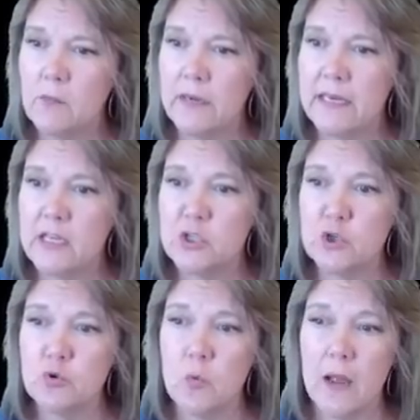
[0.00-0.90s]
we need
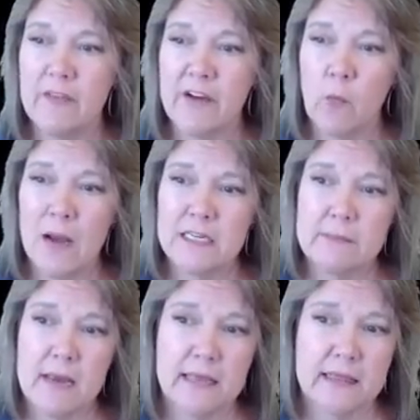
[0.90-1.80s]
to, if I want
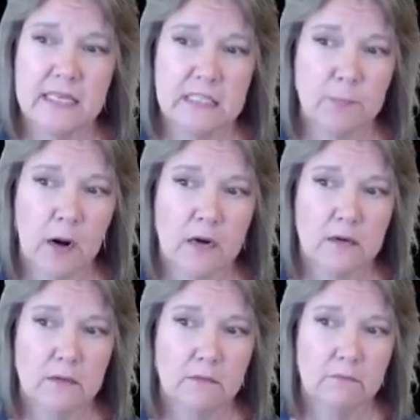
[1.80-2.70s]
to make this
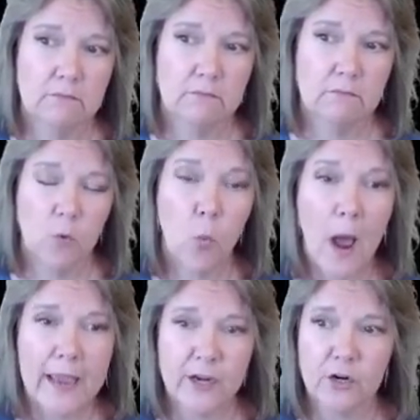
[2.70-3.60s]
part
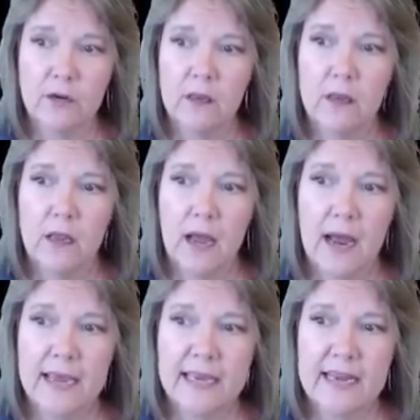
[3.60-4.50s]
wider,
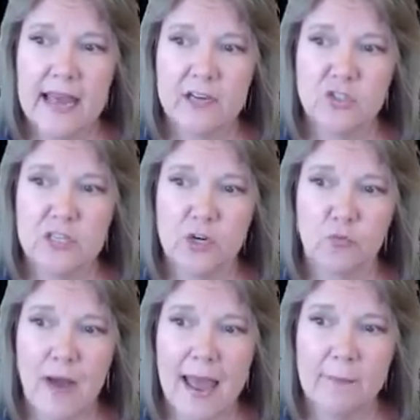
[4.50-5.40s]
I can actually
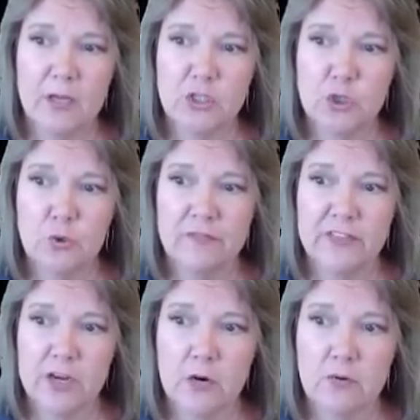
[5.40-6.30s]
grab two of
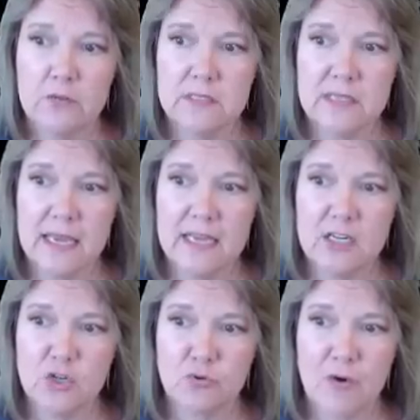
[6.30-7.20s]
the nodes
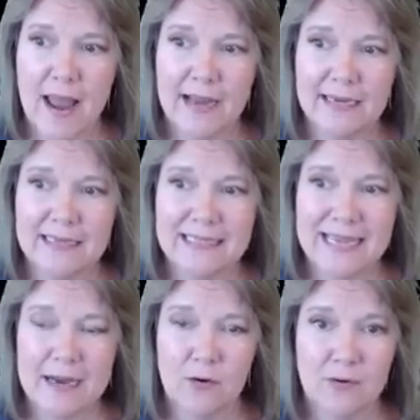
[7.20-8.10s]
and drag it
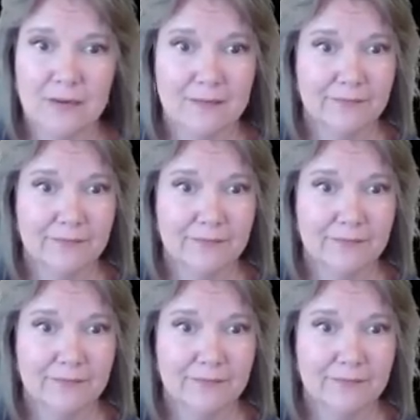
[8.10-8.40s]
down.